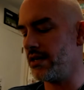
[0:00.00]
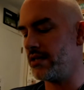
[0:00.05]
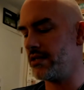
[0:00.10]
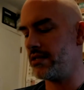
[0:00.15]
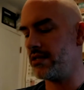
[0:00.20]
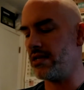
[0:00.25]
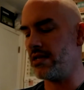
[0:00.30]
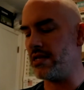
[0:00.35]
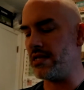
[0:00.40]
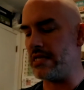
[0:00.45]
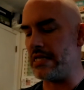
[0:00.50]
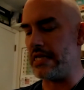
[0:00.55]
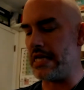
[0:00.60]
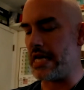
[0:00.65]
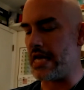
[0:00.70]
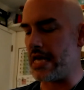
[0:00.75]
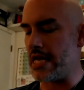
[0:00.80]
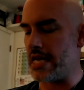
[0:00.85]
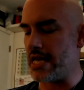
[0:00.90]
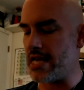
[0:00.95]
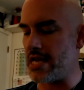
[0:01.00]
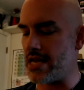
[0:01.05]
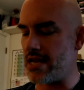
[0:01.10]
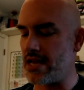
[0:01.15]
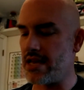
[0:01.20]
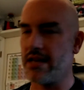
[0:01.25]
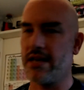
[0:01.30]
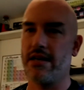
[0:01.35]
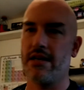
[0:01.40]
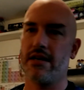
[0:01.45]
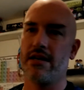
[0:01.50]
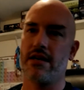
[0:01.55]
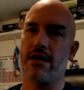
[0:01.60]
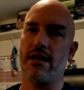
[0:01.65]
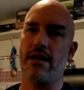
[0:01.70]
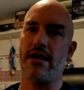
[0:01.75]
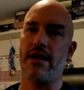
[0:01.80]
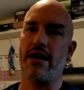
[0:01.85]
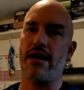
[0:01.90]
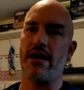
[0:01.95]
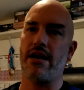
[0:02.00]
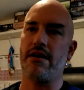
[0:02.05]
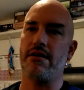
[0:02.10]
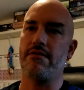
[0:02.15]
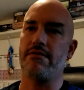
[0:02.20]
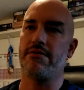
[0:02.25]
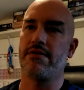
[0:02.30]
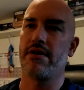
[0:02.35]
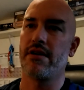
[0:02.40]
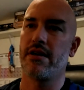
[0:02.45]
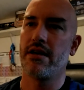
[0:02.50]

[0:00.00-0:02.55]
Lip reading: Today I have